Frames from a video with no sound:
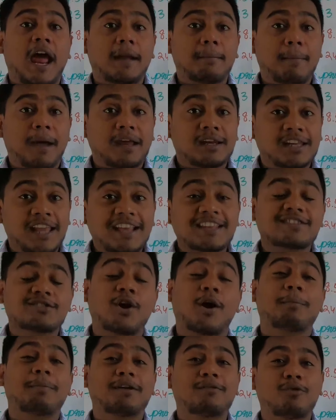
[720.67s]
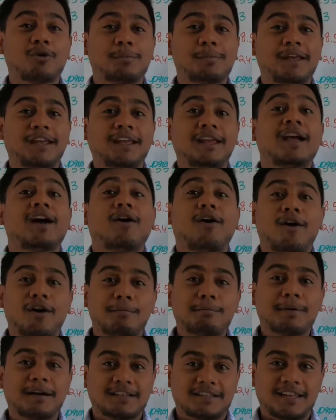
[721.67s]
and my next topic would be
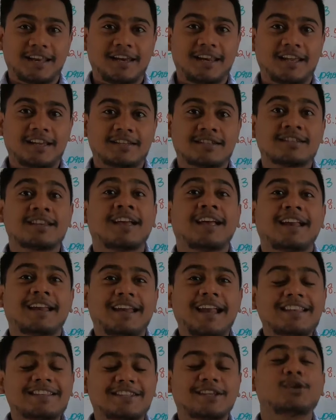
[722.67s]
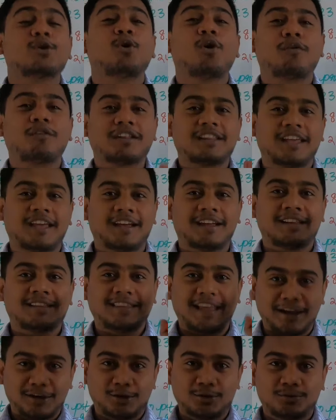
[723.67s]
on percentage. Let's see you over there.
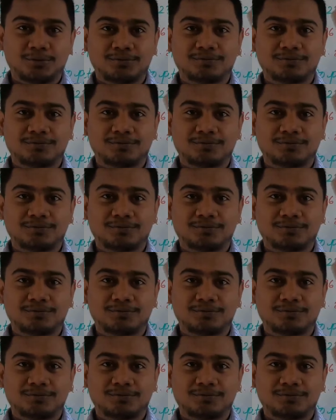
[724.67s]
Thank you.